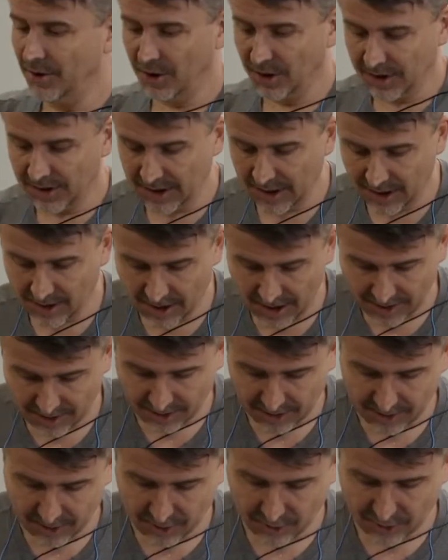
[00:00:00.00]
And you can see here how
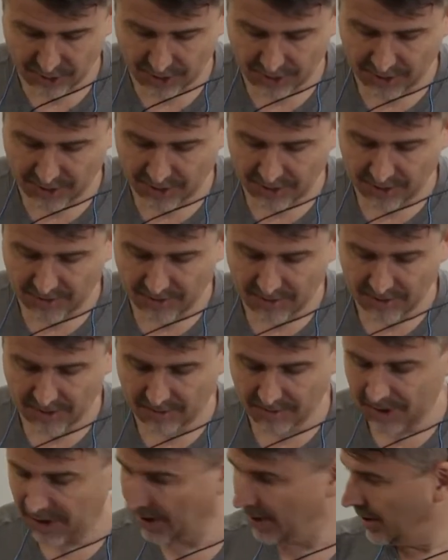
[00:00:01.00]
the construction is,
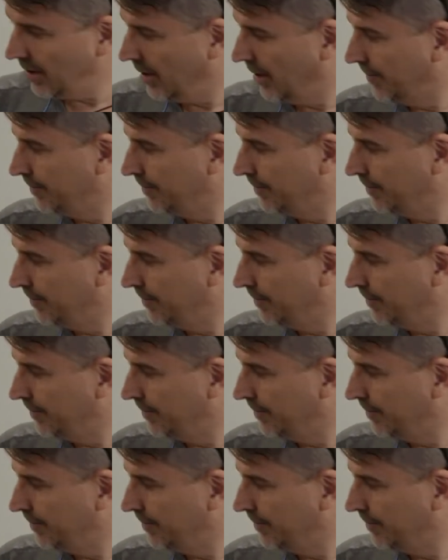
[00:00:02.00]
is made.